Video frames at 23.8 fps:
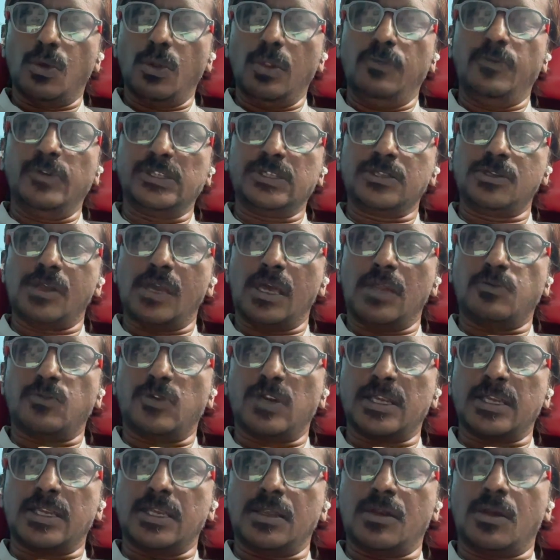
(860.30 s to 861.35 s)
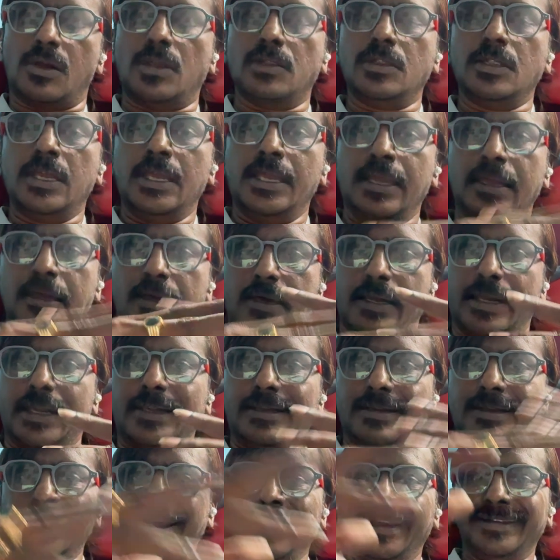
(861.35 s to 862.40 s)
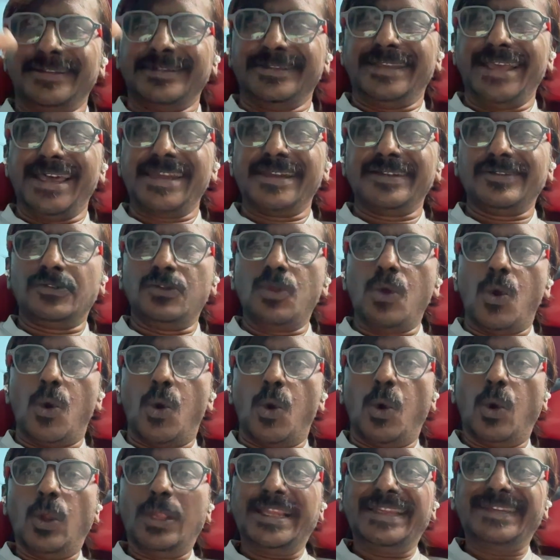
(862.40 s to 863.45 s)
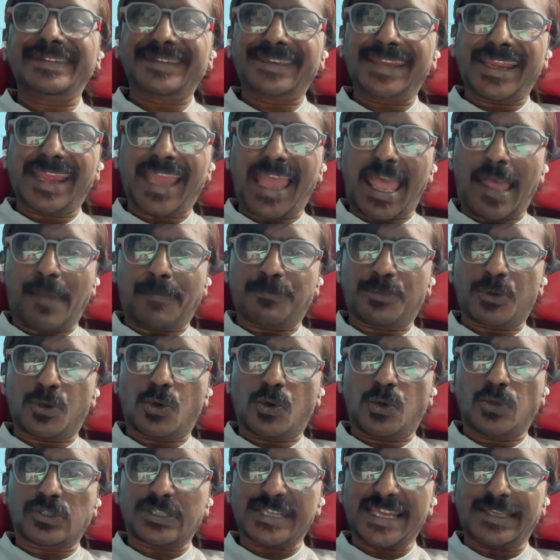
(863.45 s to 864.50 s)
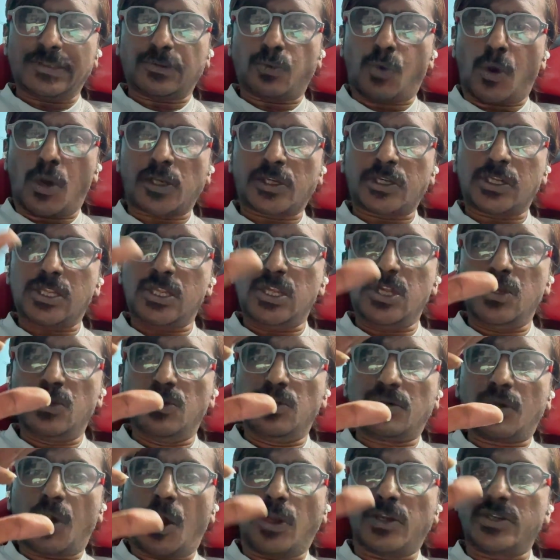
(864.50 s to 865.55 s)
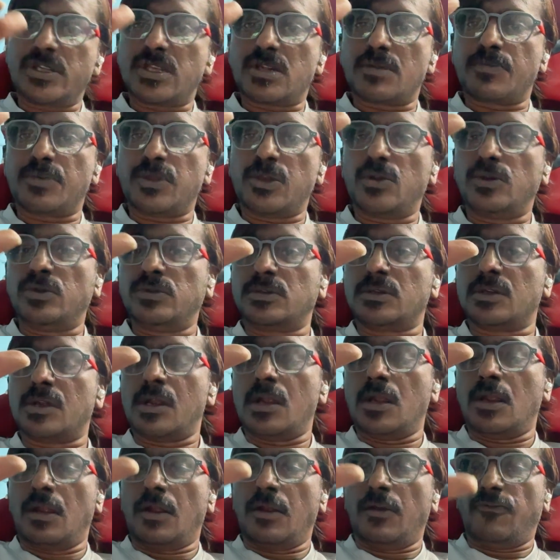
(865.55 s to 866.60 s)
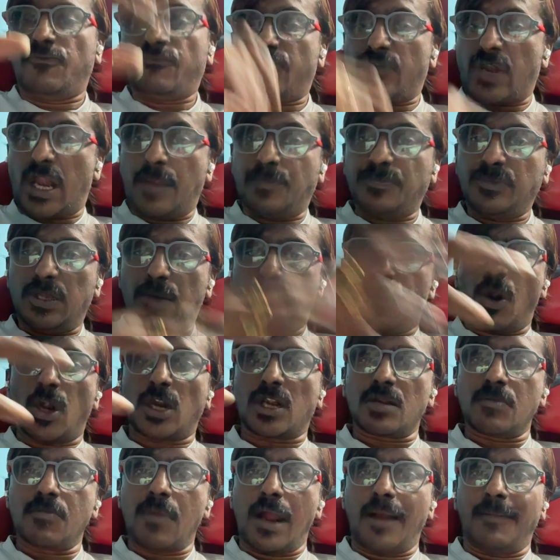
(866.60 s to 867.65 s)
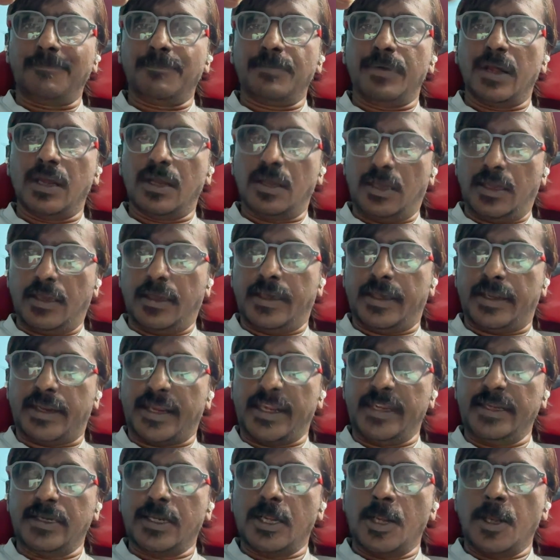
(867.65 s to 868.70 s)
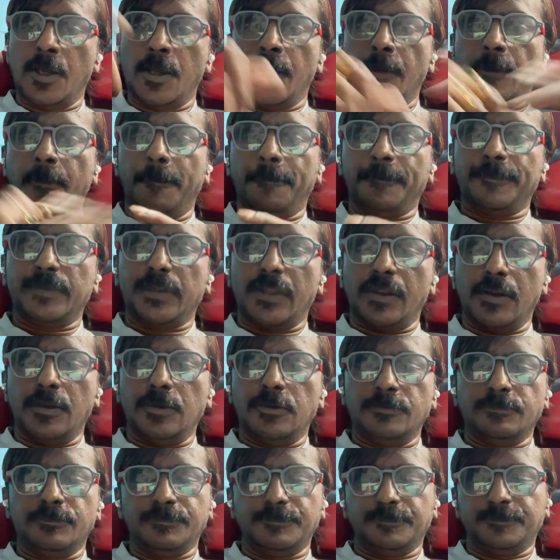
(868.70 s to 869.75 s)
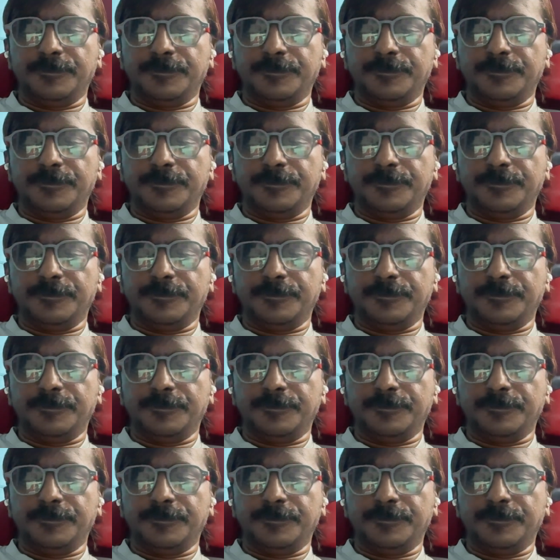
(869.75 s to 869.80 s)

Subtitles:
role which you are working on, right? There is no holistic approach as what you contribute from the bottom up, right? So